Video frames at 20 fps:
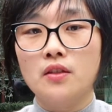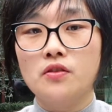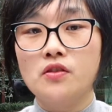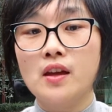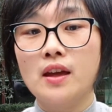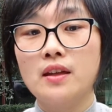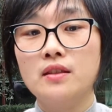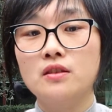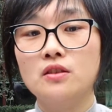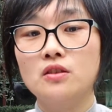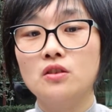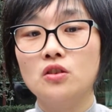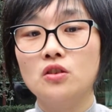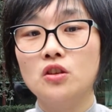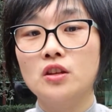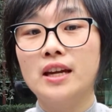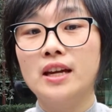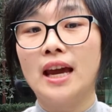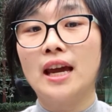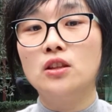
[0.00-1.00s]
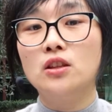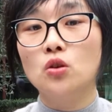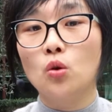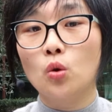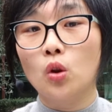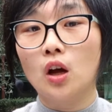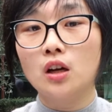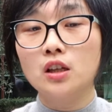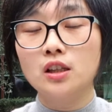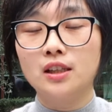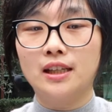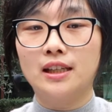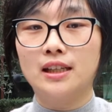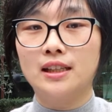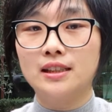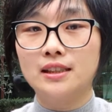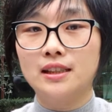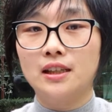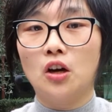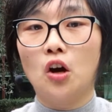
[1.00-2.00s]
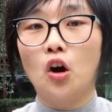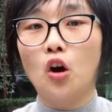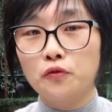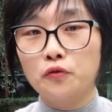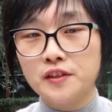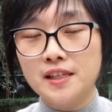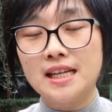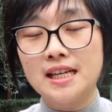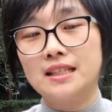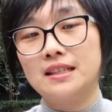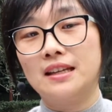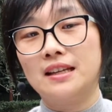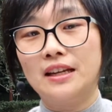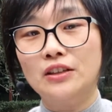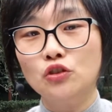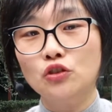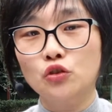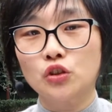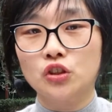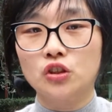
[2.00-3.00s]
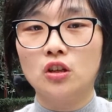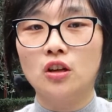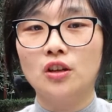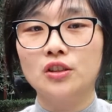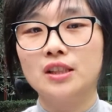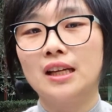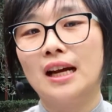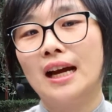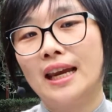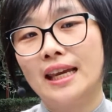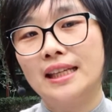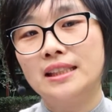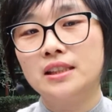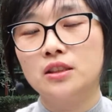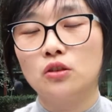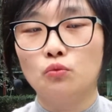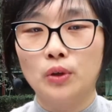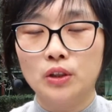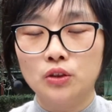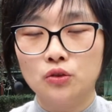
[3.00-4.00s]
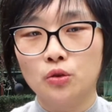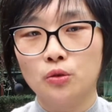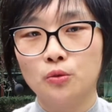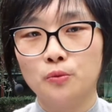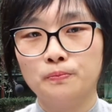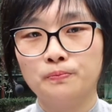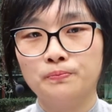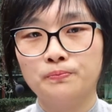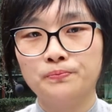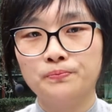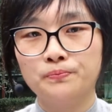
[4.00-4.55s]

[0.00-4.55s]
then you can no longer offset the interest cost against the rental.